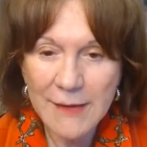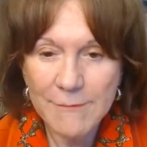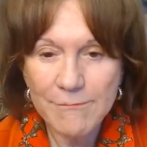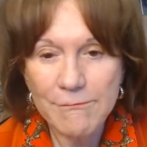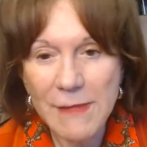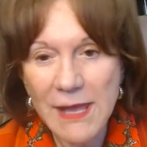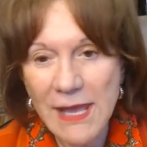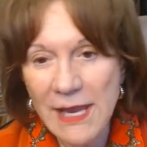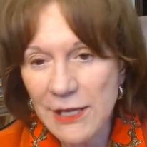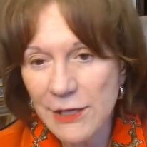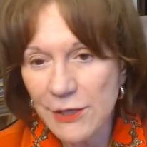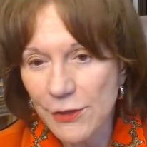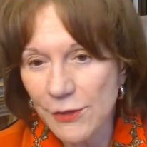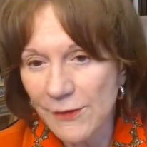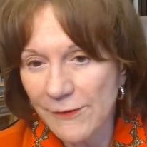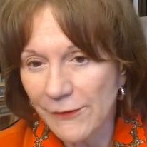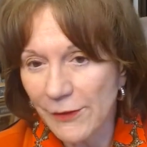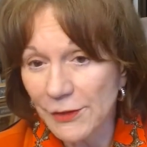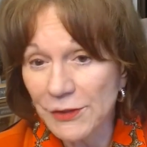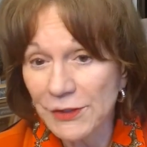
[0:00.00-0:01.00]
Many
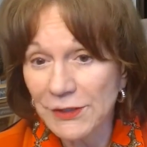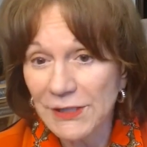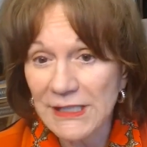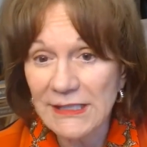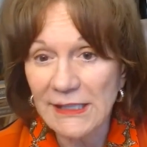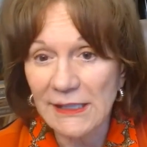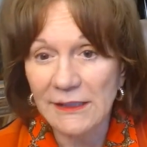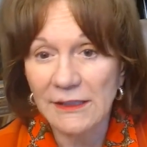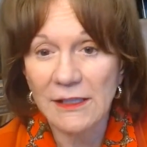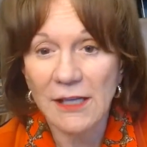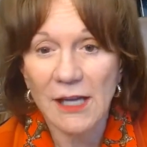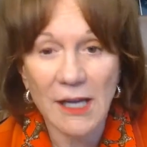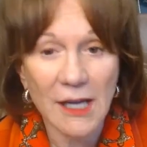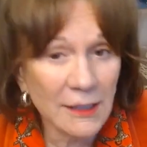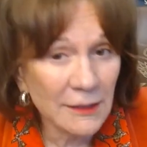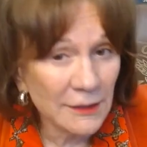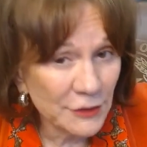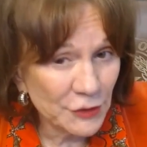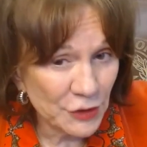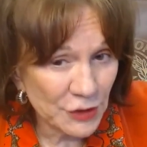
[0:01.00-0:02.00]
universities and
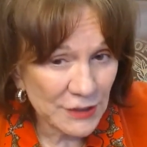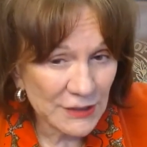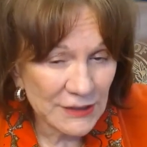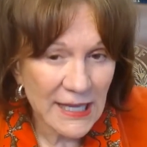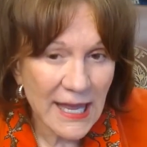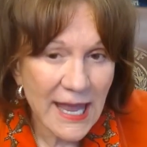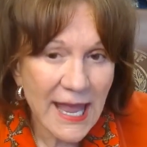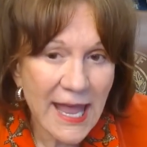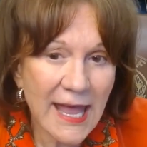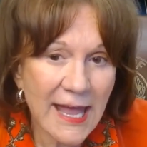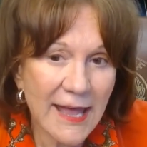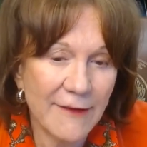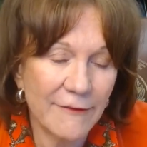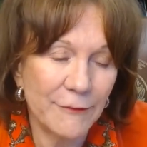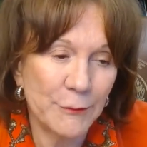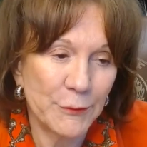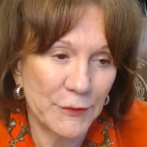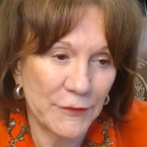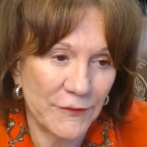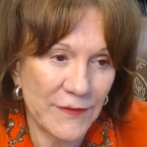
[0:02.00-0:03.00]
colleges have
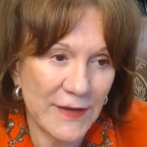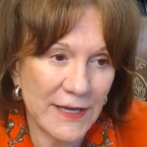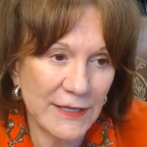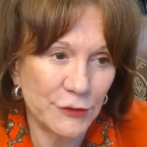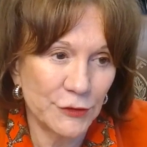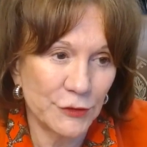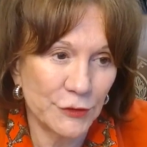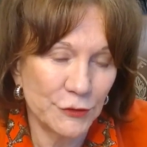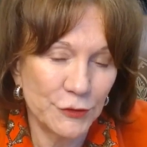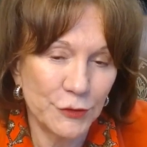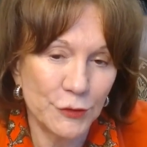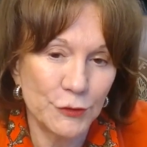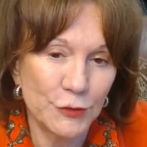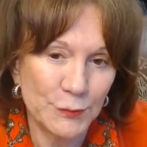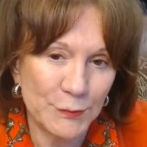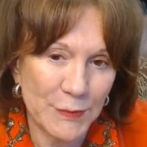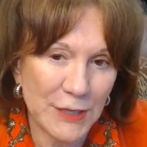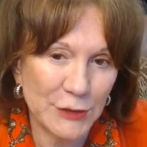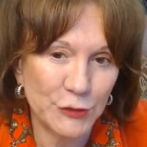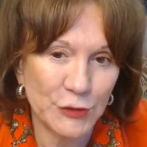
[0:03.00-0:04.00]
professors who
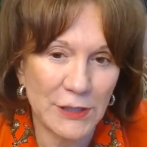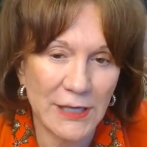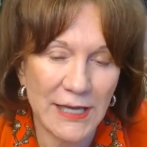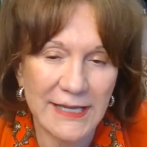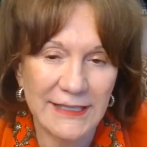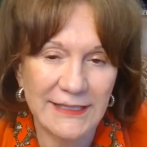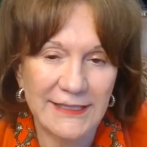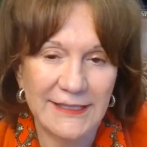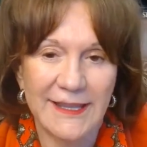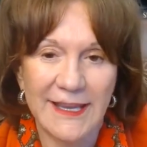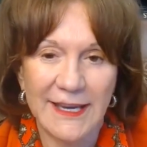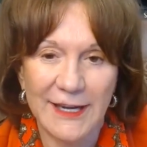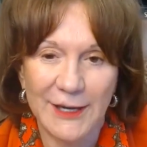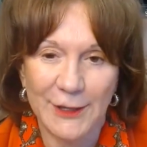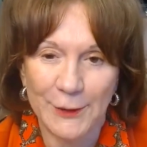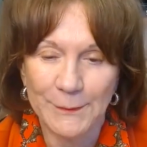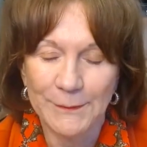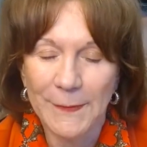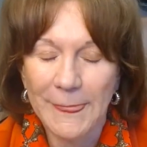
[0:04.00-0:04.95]
specialize there.